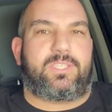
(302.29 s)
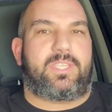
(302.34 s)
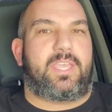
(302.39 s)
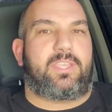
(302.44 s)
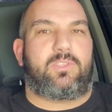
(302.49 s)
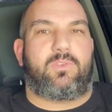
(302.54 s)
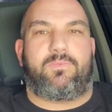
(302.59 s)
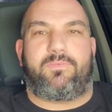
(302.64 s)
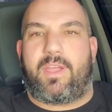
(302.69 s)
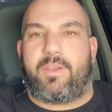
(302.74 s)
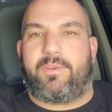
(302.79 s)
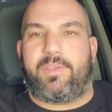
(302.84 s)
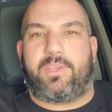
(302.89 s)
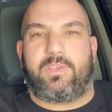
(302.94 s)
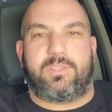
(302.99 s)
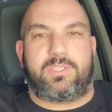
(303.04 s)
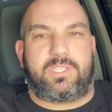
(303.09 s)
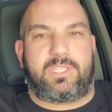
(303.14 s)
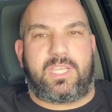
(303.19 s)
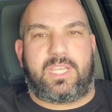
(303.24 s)
They do very
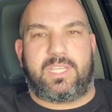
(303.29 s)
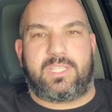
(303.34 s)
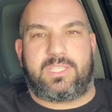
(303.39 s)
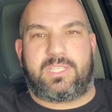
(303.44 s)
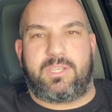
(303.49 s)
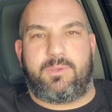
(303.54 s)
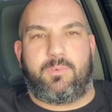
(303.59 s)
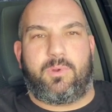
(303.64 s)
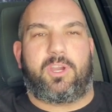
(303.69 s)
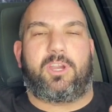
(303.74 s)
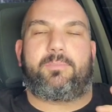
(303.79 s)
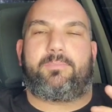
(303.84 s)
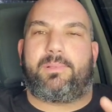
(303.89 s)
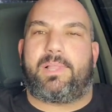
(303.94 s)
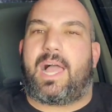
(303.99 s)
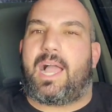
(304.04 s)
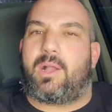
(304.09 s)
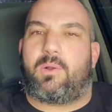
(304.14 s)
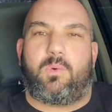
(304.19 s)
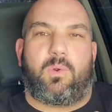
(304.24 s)
good CNC work,
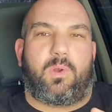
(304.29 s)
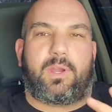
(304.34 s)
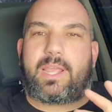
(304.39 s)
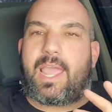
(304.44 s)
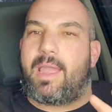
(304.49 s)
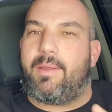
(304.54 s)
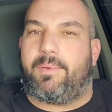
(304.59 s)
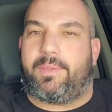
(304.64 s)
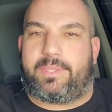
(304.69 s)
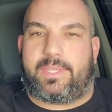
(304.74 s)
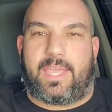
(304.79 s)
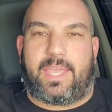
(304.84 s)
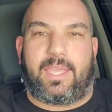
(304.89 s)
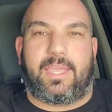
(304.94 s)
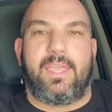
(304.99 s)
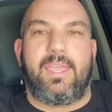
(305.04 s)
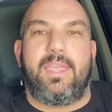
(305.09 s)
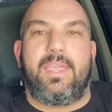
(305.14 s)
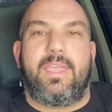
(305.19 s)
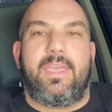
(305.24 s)
block work, everything.